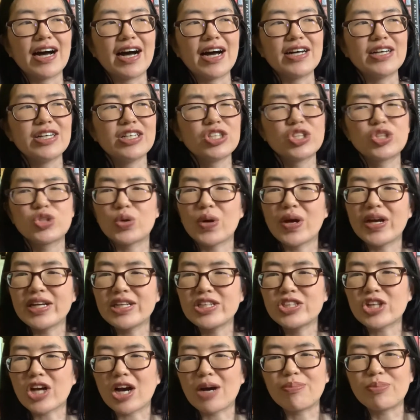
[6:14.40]

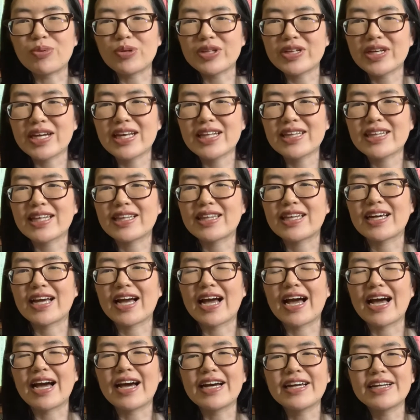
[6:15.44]
strange upbringing that they
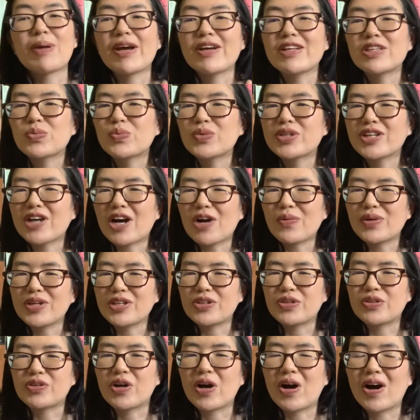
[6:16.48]
had. Parents were not what
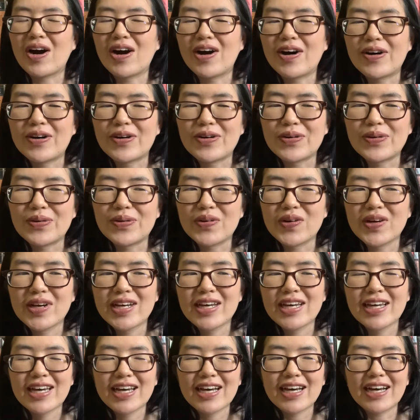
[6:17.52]
you call
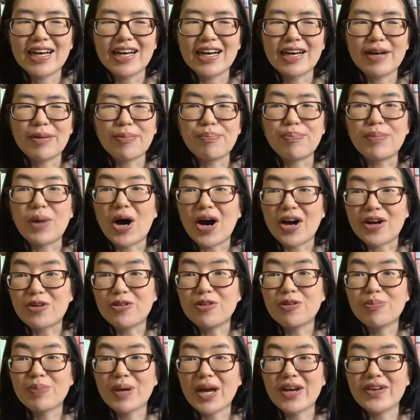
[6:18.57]

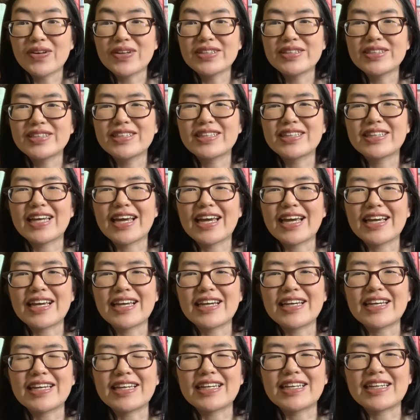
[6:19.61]
model parents.
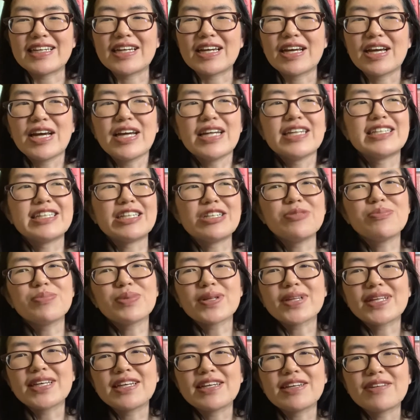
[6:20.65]
They didn't
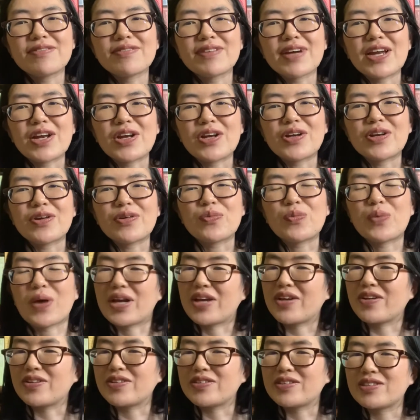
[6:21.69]
believe in
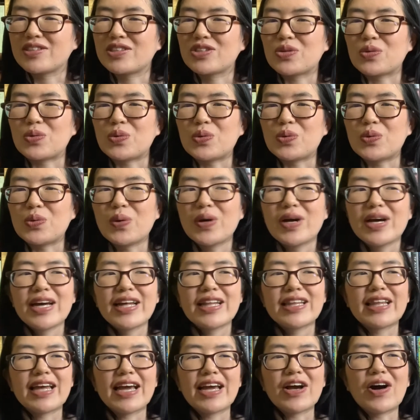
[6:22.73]
regular school.
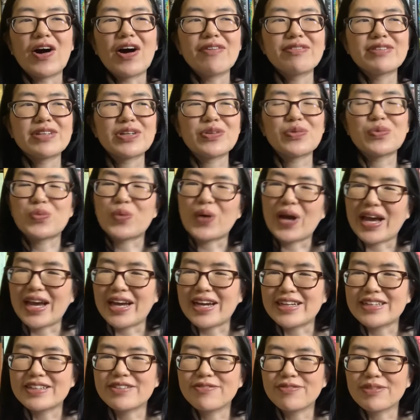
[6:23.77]
They often
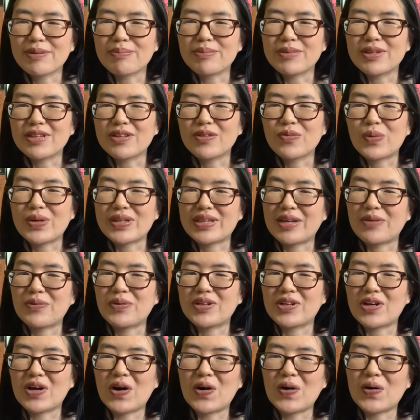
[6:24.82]
ran from what they would
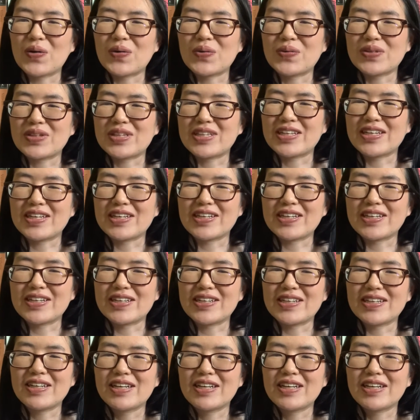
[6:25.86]
call the